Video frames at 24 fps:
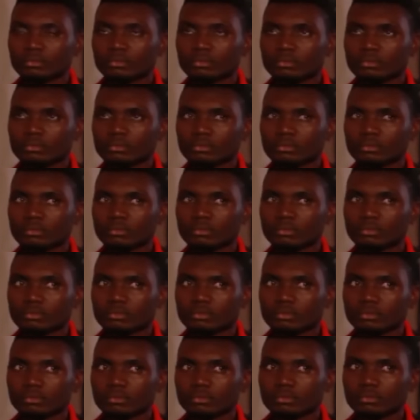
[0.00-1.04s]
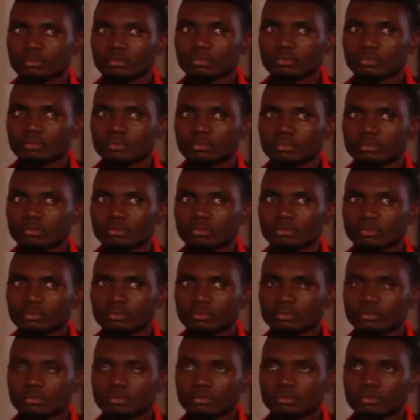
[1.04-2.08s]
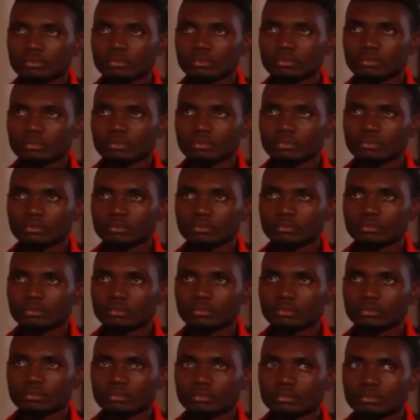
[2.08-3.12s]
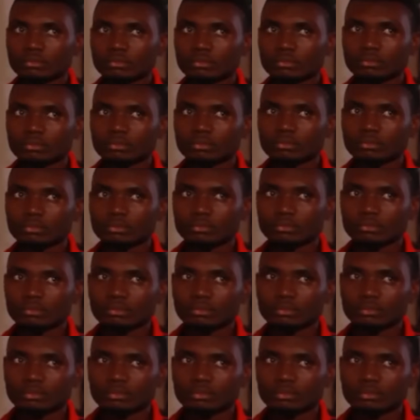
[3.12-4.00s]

No words are spoken by the person on screen.